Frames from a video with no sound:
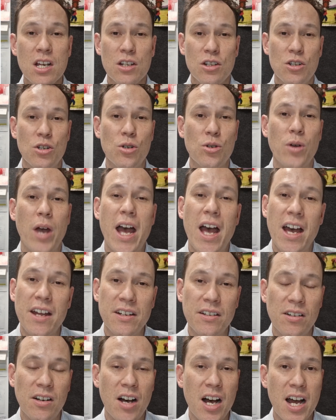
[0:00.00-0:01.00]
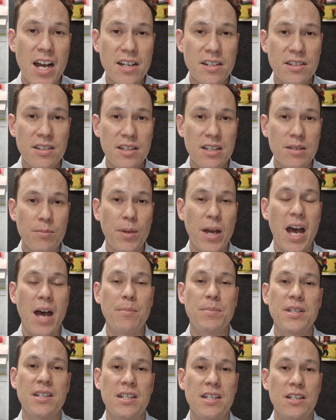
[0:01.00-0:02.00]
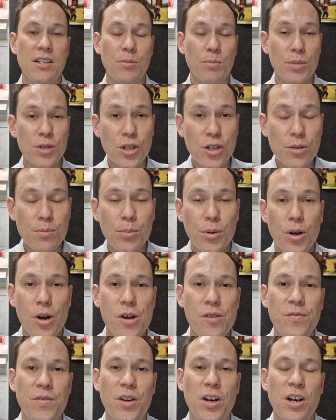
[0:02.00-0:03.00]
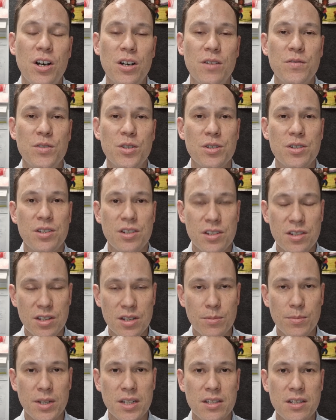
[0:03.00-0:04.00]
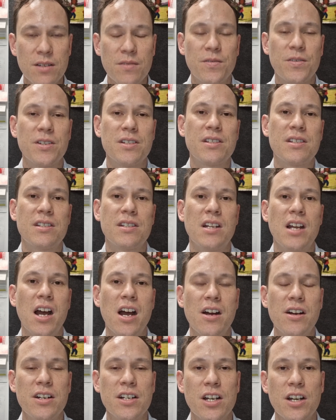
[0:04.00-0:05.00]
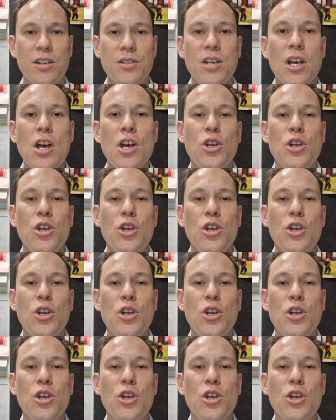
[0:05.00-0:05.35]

you analyze perhaps the compute profile of your system in different scenarios,